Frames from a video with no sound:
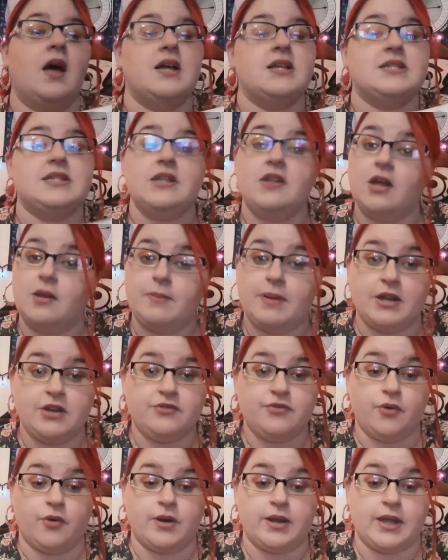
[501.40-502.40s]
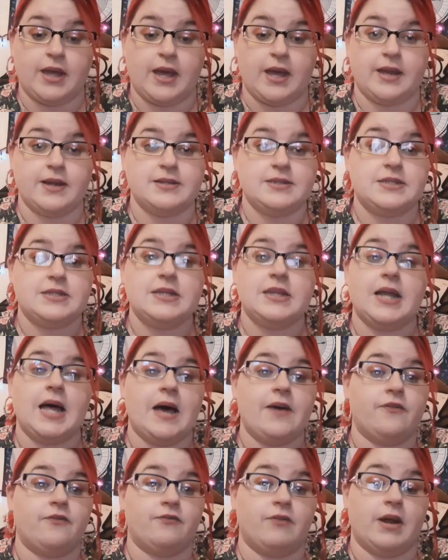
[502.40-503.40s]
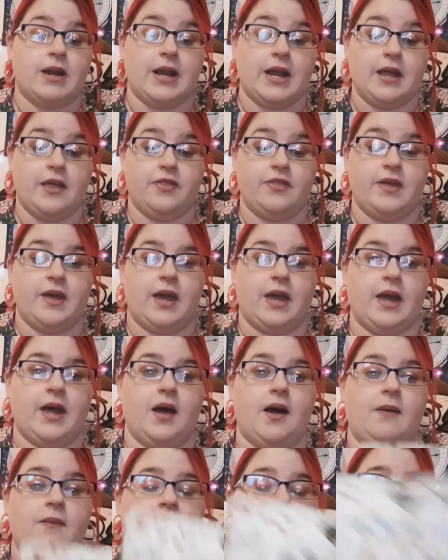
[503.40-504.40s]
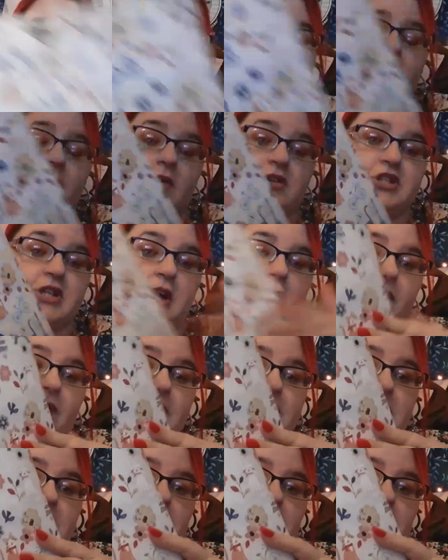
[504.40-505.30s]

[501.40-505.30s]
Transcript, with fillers: Still on page 48. Still haven't read anything. Um, if you definitely want to check out these